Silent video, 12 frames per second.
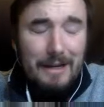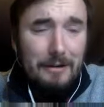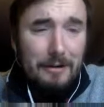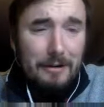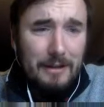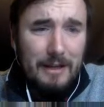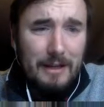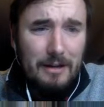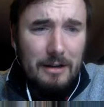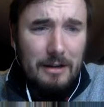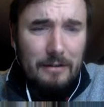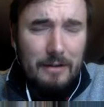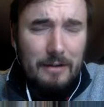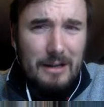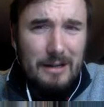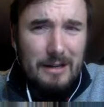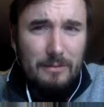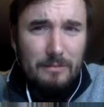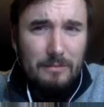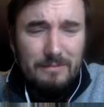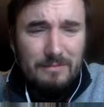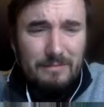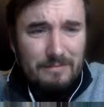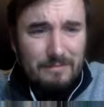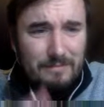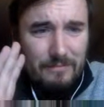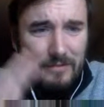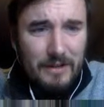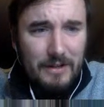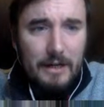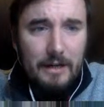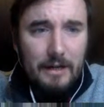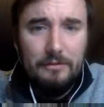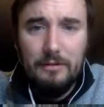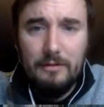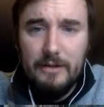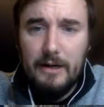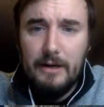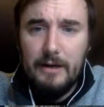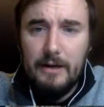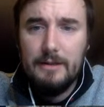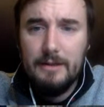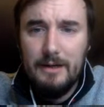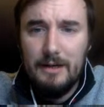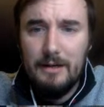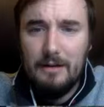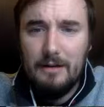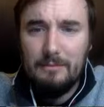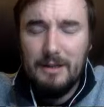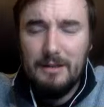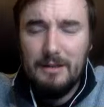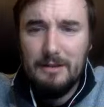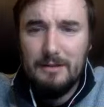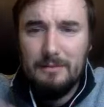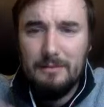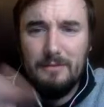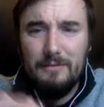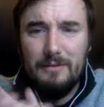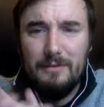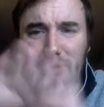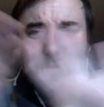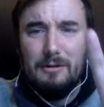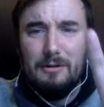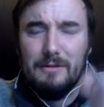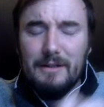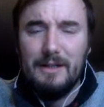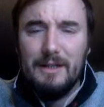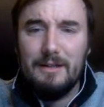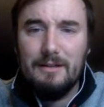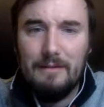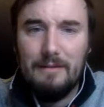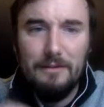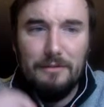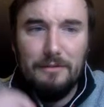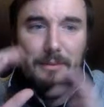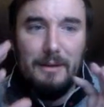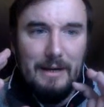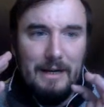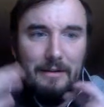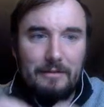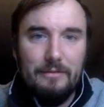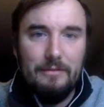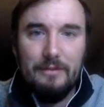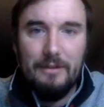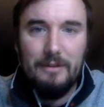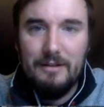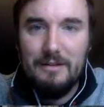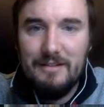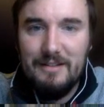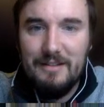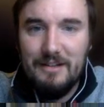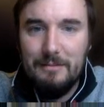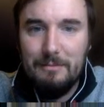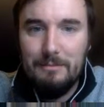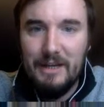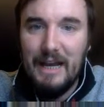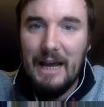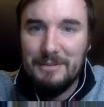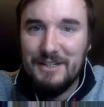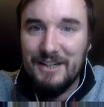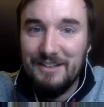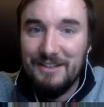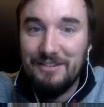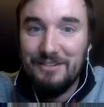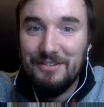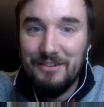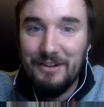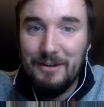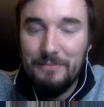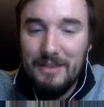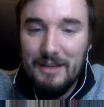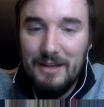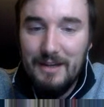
Hake are like a funny cousin of cod. They're very long and have these big mouths and big appetites. So